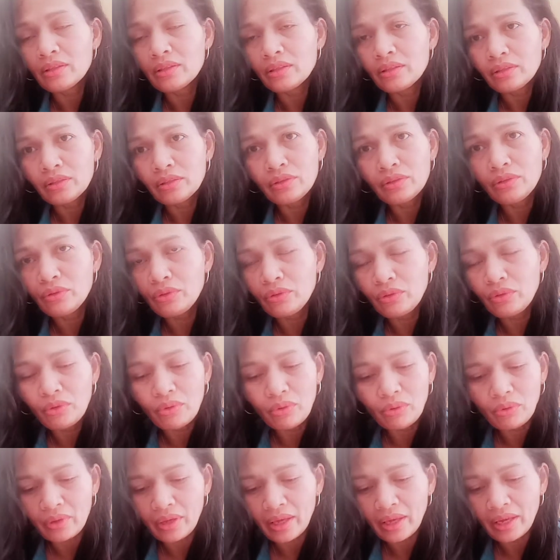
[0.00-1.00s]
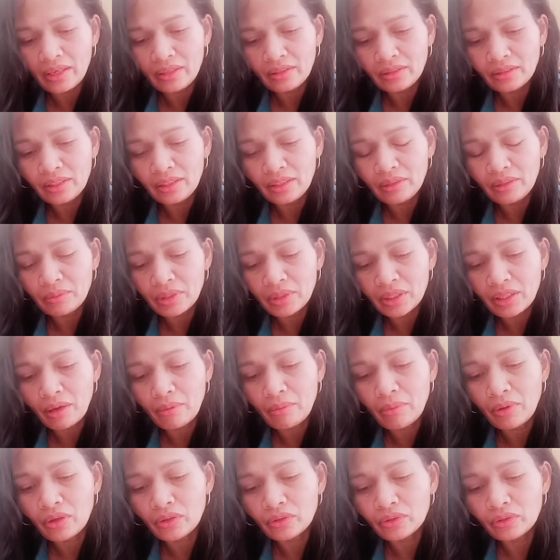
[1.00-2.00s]
no age limit
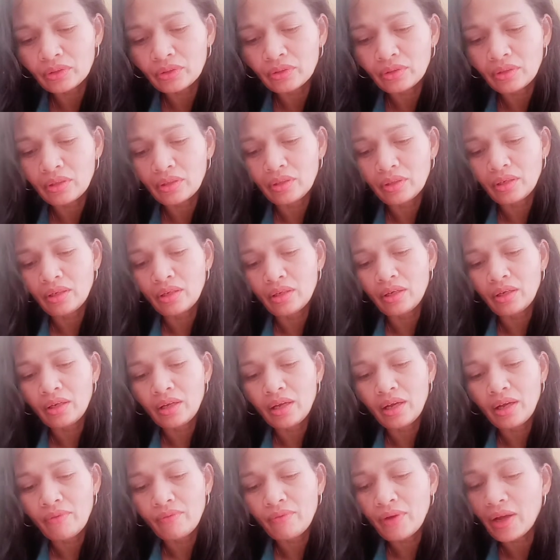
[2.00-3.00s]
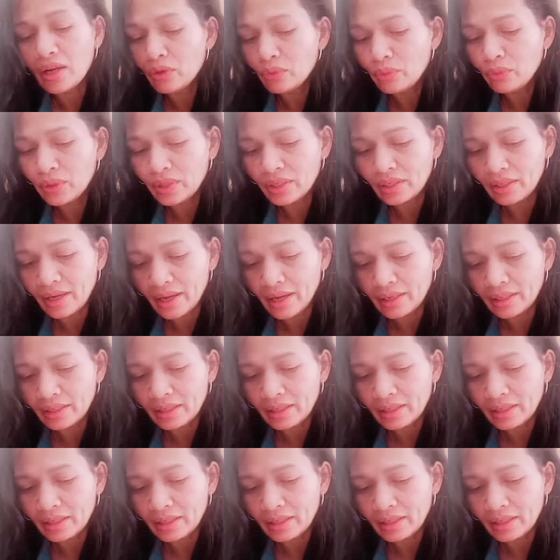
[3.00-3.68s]
about following God.